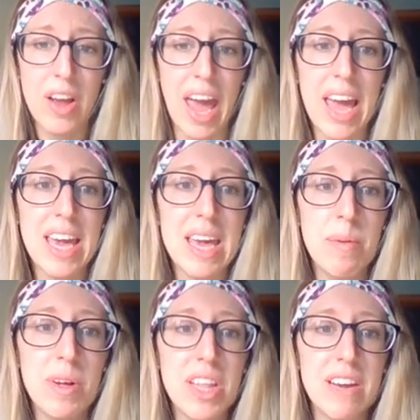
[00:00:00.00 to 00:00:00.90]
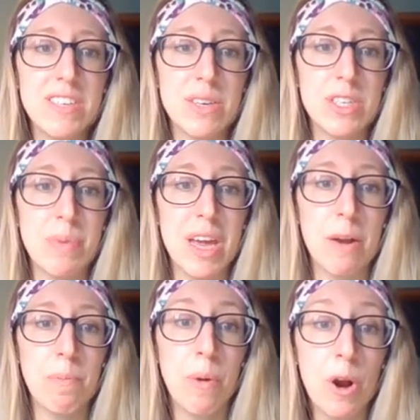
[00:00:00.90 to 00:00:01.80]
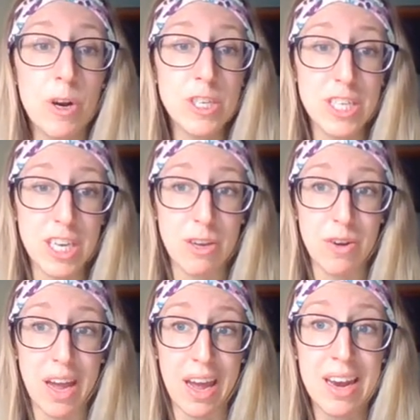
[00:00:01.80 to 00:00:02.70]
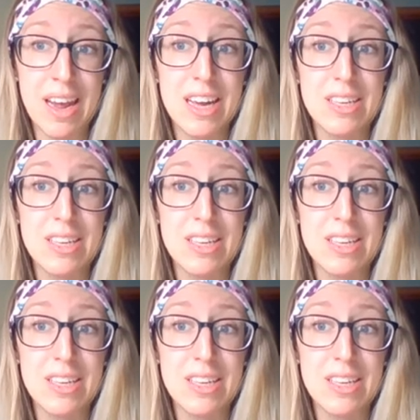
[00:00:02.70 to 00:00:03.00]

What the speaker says: Okay, he believed he was being persecuted,